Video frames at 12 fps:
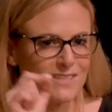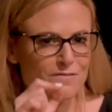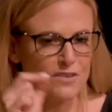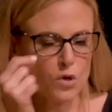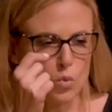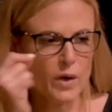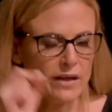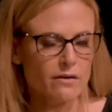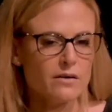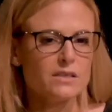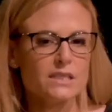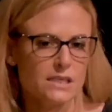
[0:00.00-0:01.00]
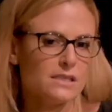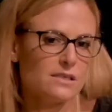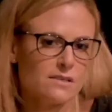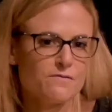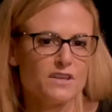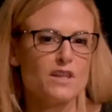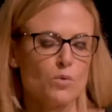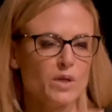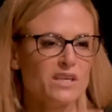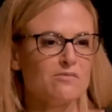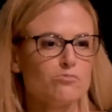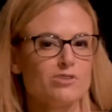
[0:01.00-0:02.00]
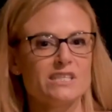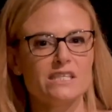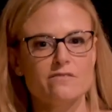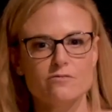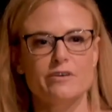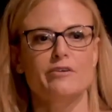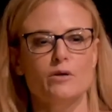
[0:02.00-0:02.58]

something weird is something that we can perceive